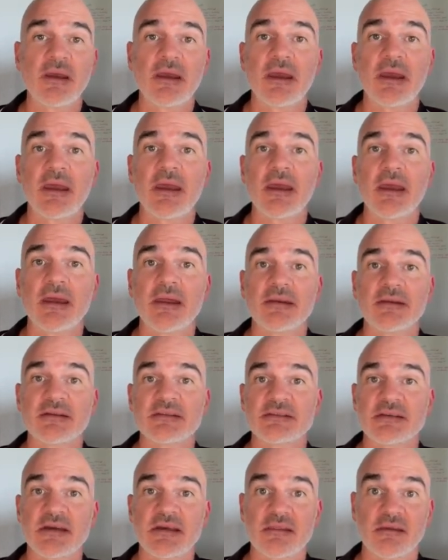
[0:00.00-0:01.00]
and
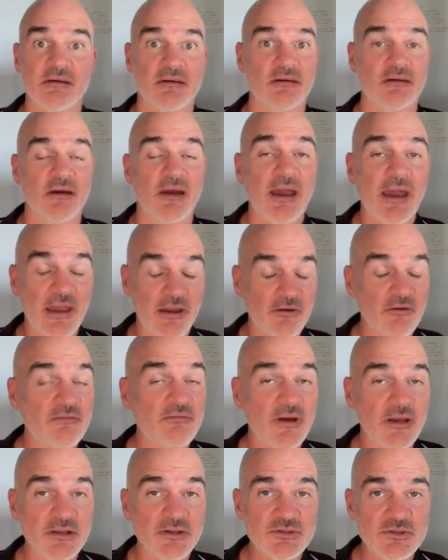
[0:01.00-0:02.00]
it's either
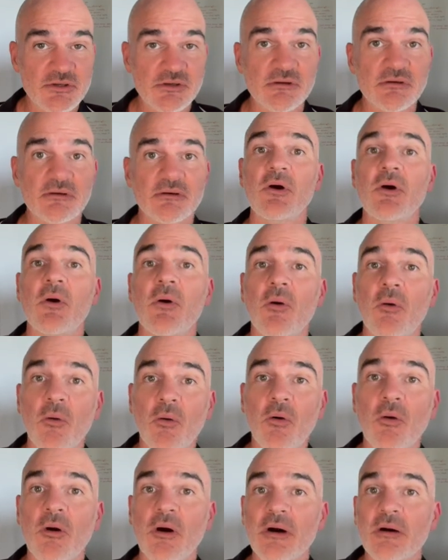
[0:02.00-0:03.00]
aggravated you
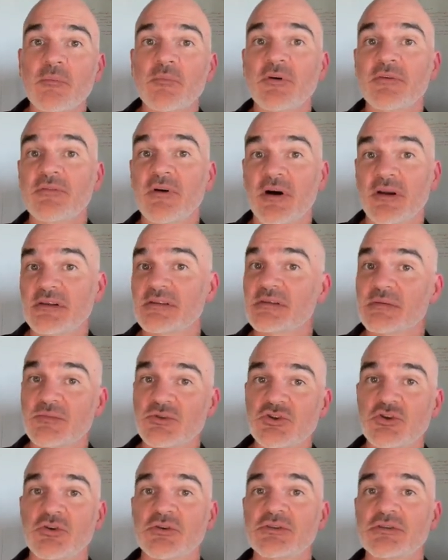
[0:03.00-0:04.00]
or provided some
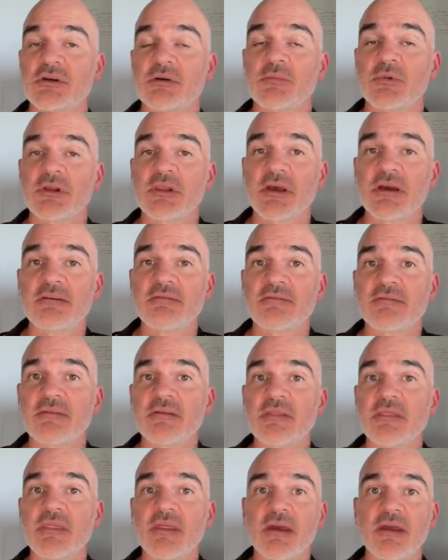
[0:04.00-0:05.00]
short-term relief,
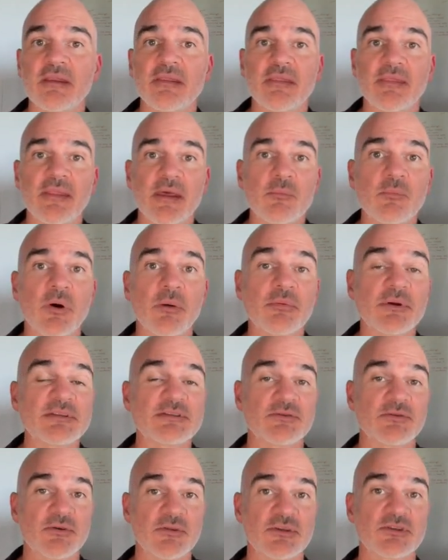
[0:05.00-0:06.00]
then they're probably
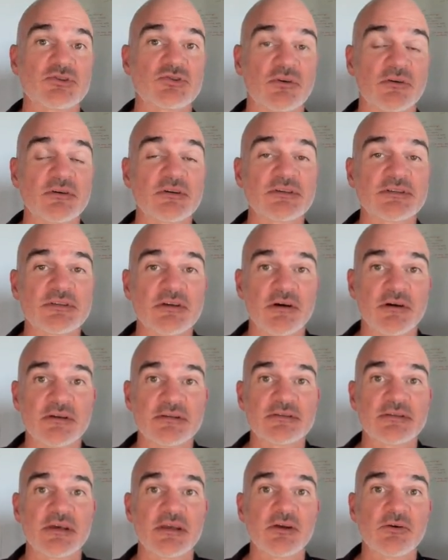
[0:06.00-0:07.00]
two of the strongest signs
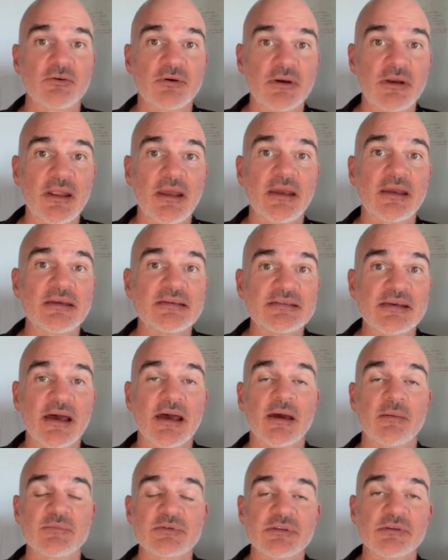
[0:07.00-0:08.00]
that your neck is
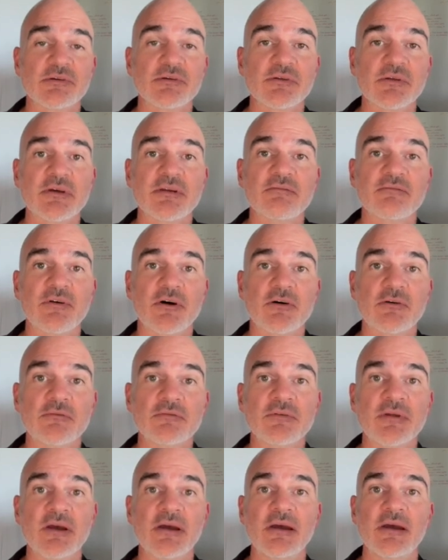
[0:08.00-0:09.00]
absolutely
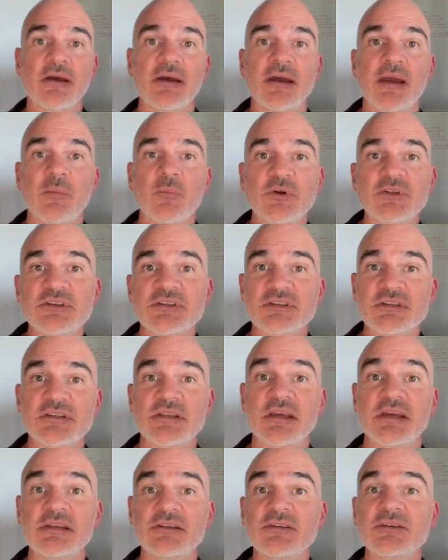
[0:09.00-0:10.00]
involved, and we just
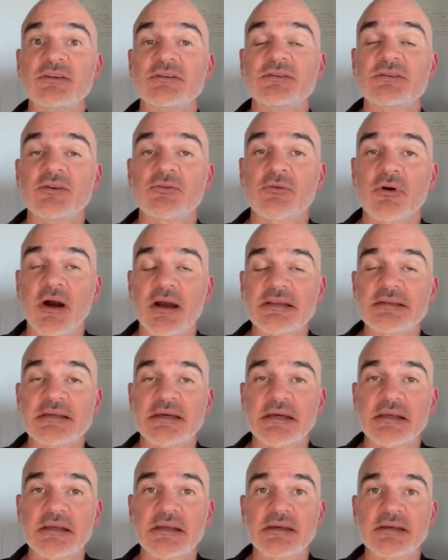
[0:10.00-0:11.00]
need to use the right
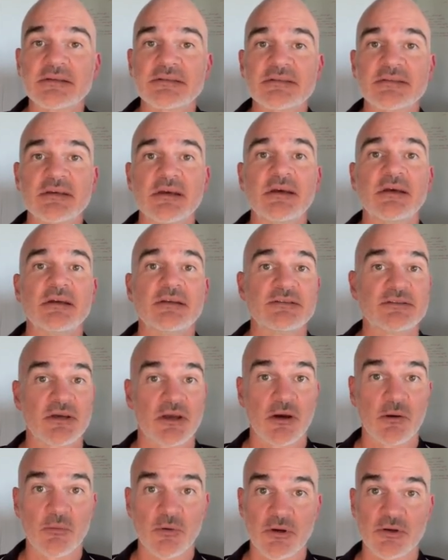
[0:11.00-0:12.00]
techniques to
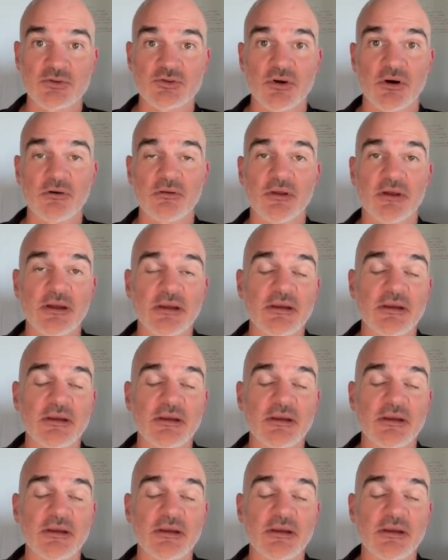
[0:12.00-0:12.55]
help control it and